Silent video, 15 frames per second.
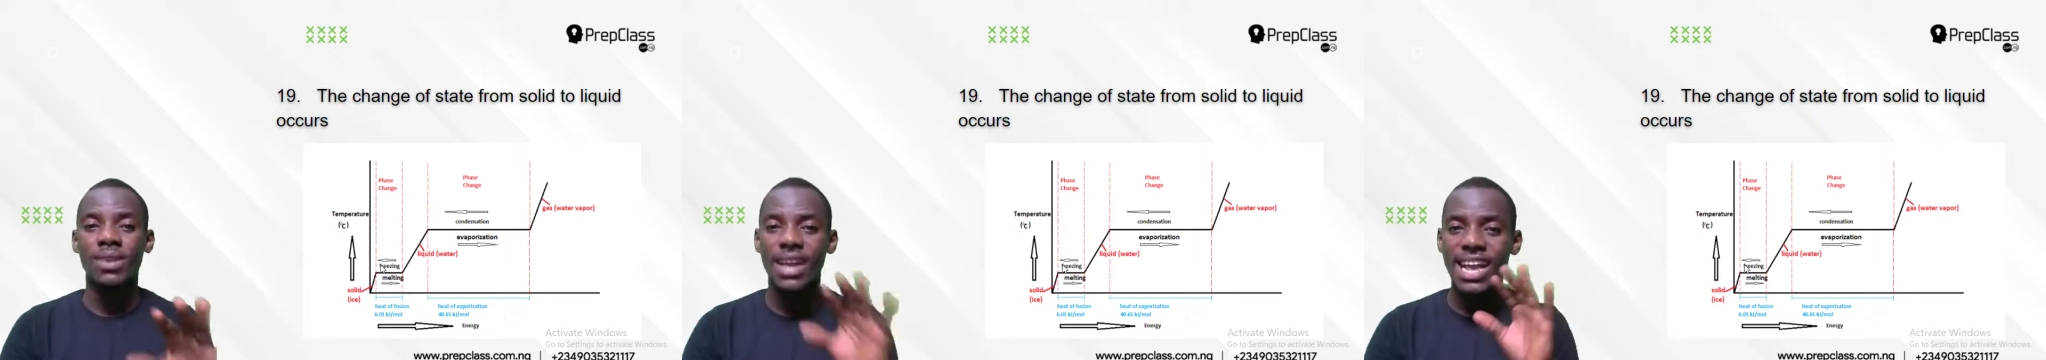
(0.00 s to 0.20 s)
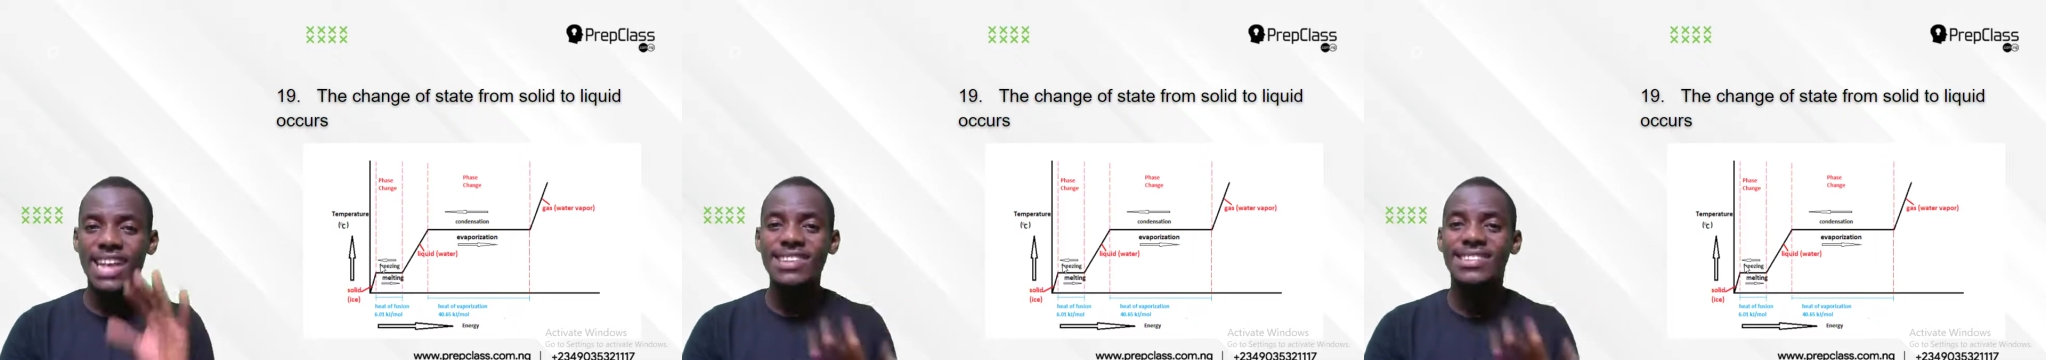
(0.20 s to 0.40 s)

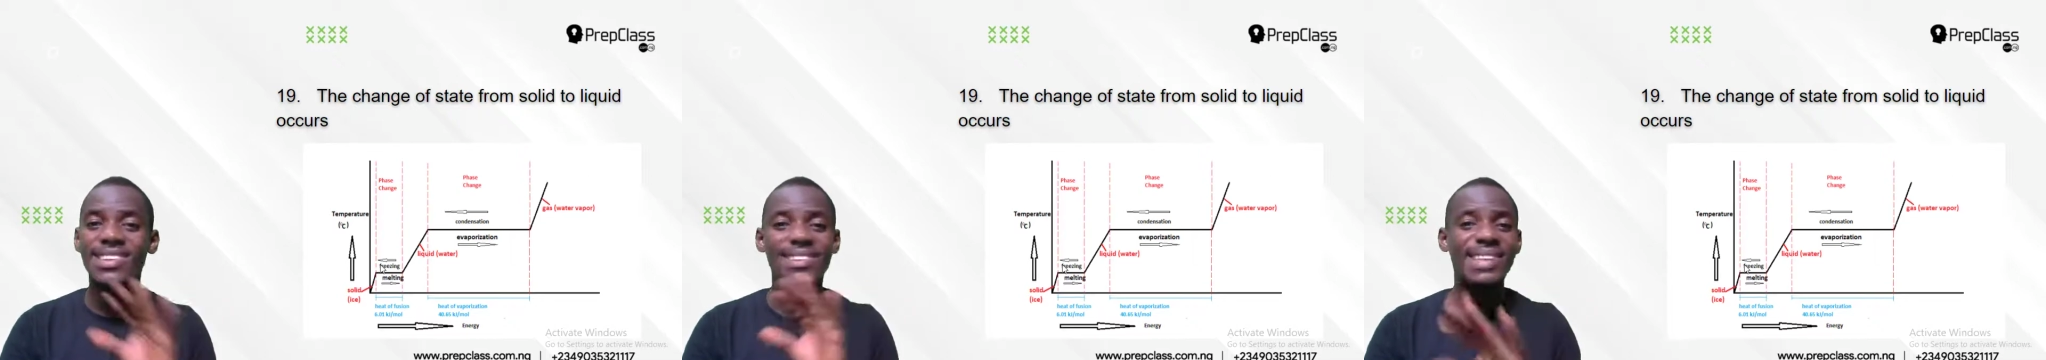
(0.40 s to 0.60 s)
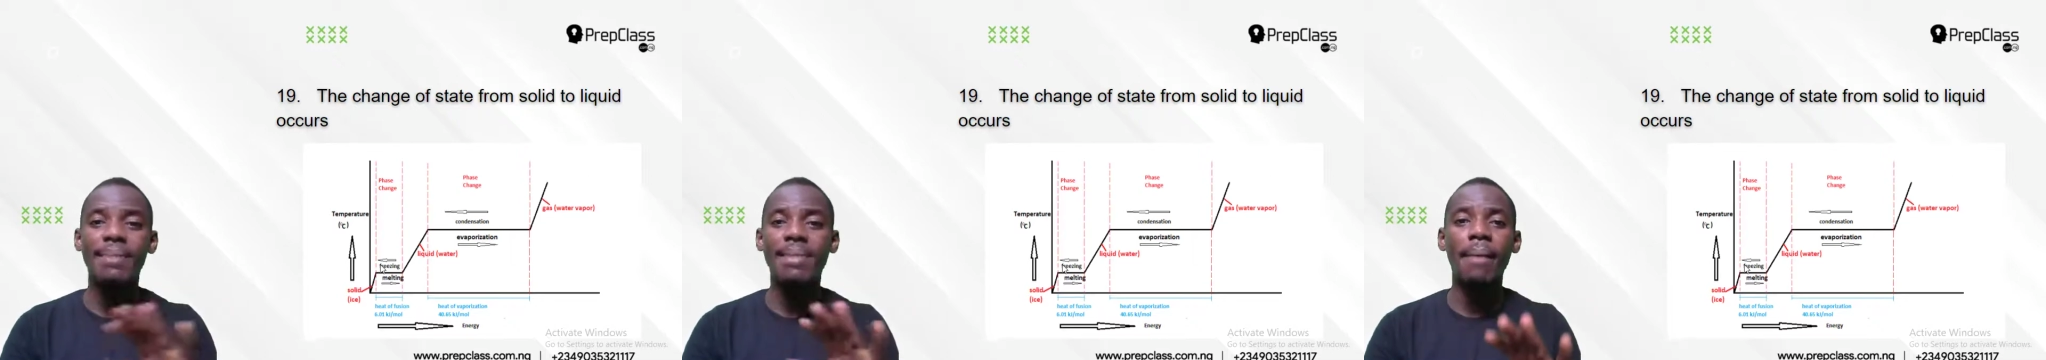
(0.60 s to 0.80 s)
Is the
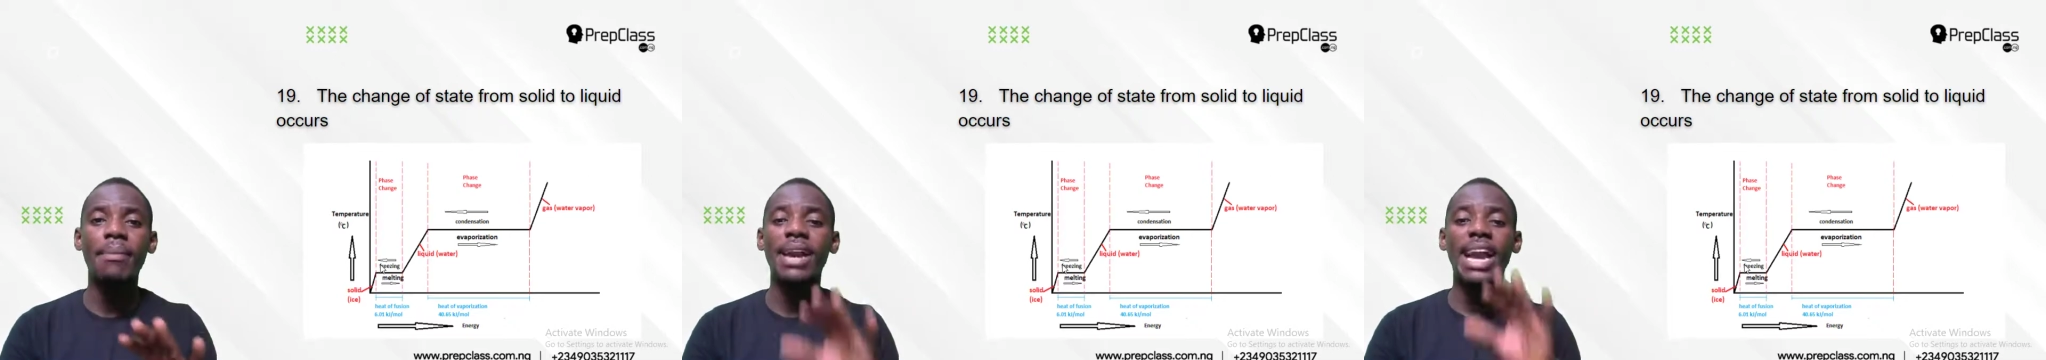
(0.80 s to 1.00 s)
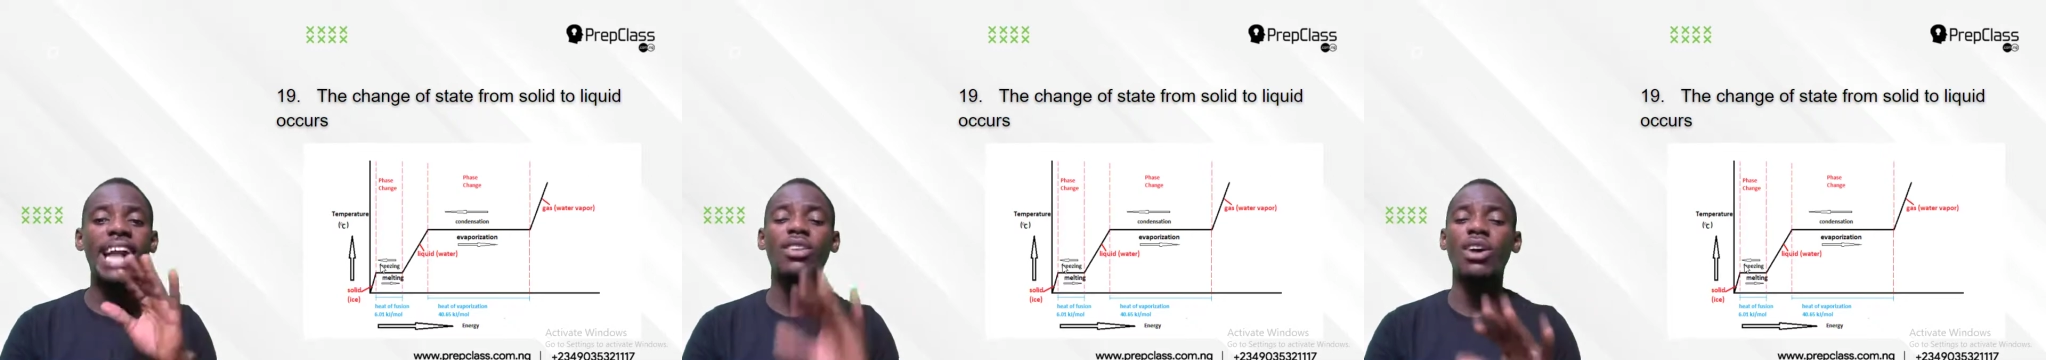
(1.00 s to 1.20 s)
same. Now
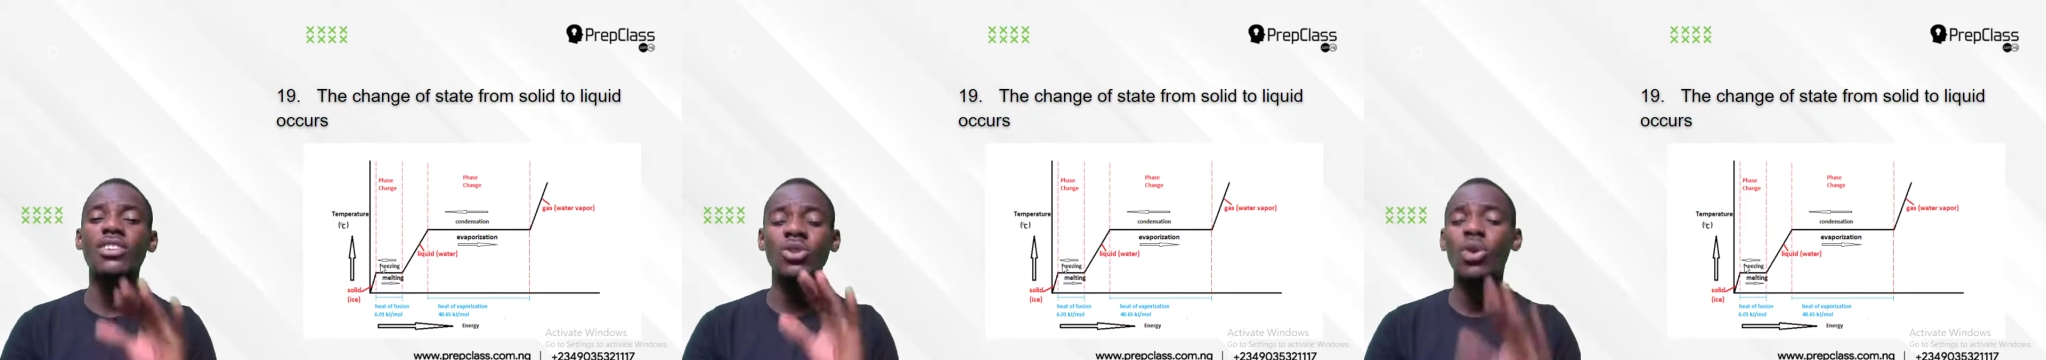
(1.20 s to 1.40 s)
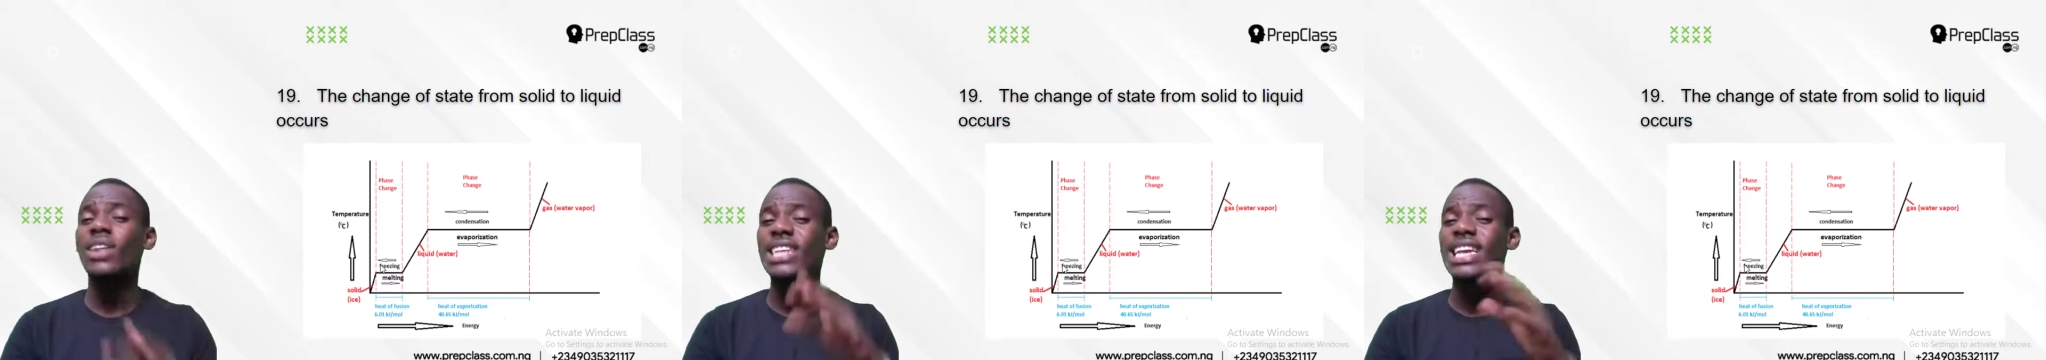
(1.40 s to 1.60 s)
it does not